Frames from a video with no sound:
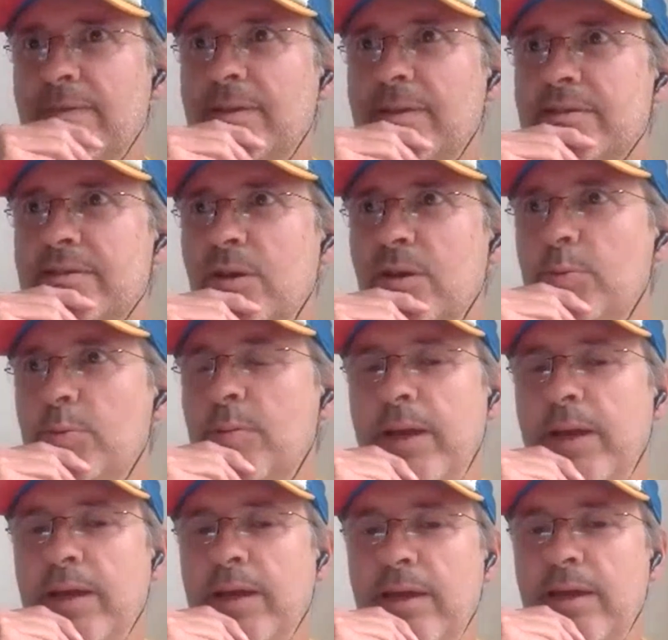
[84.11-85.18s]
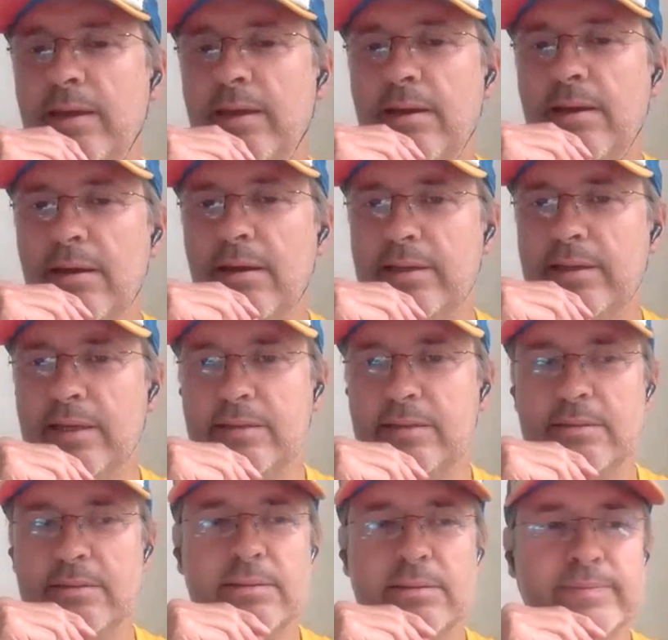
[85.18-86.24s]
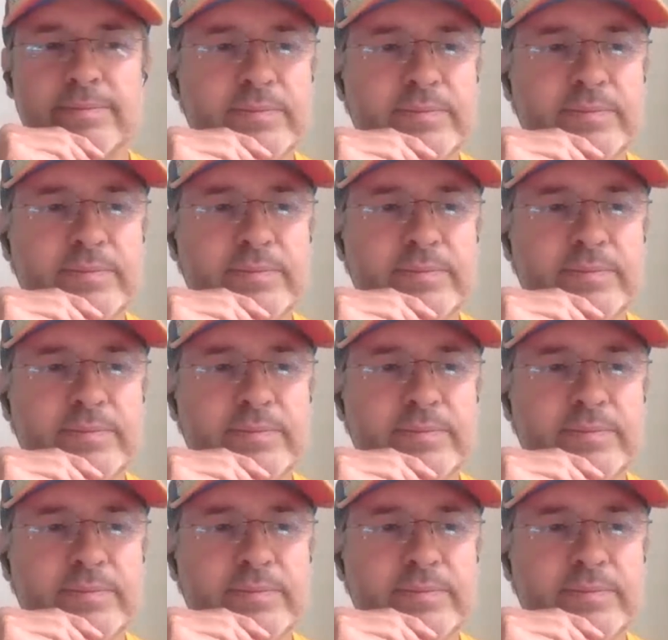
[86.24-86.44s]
this open banking ideas.